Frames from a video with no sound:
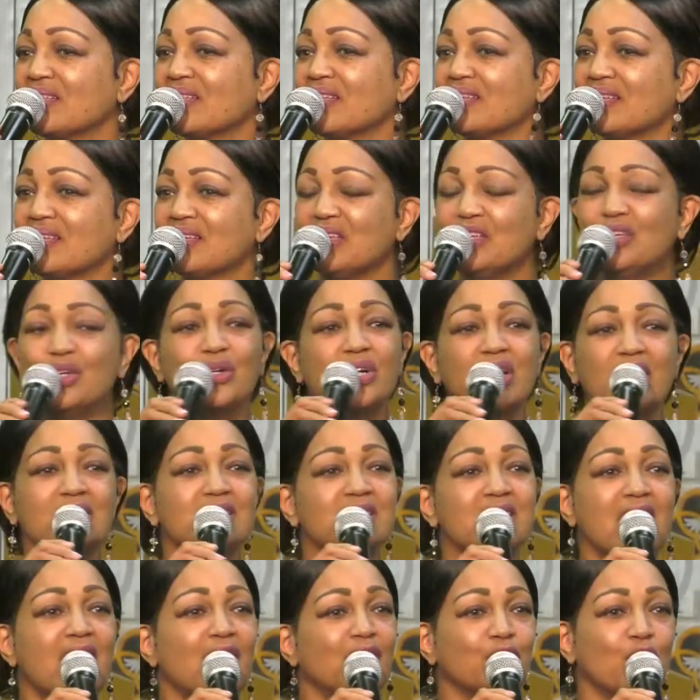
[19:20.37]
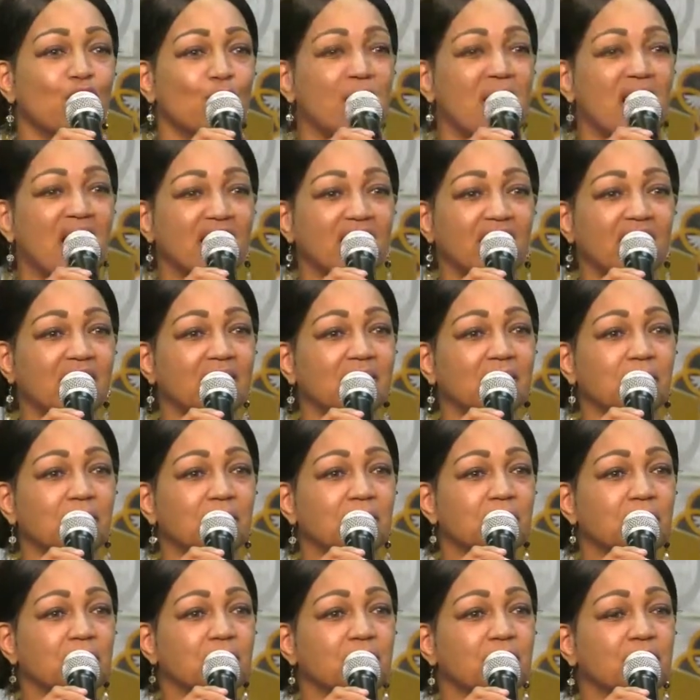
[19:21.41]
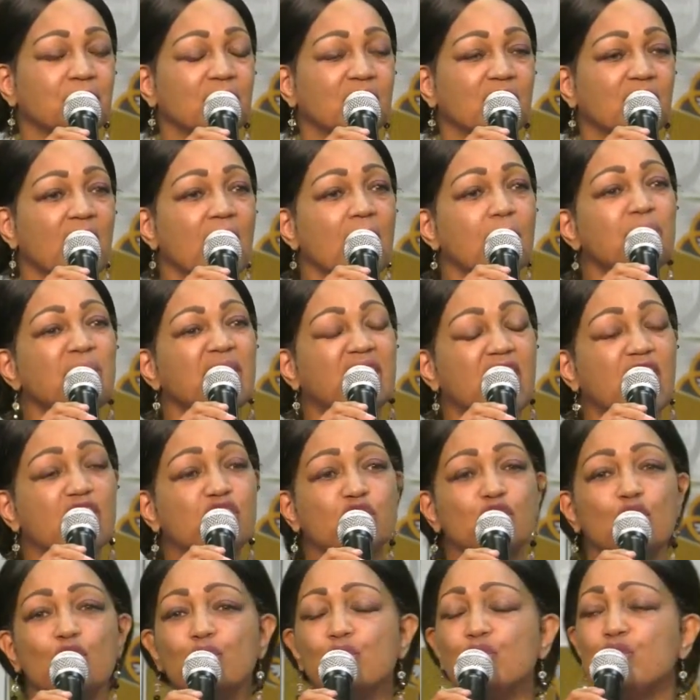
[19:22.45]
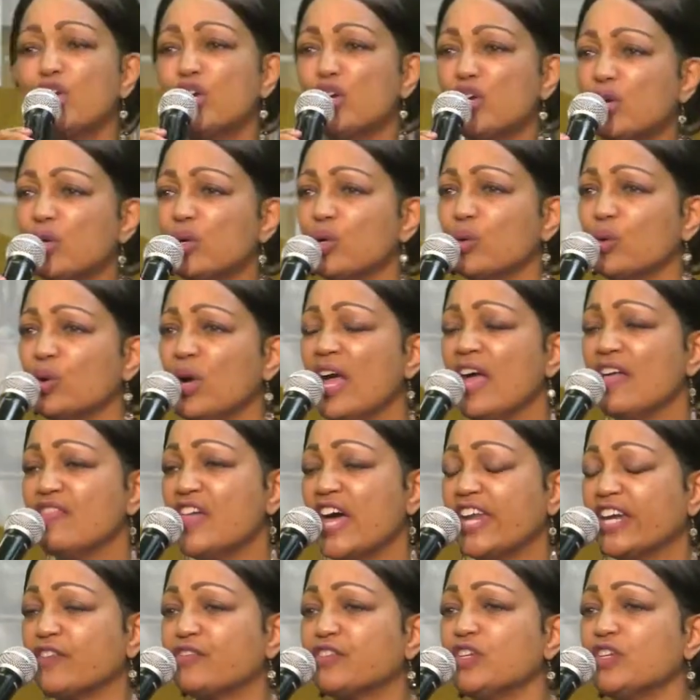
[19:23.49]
You couldn't tell nobody. Because you knew that if you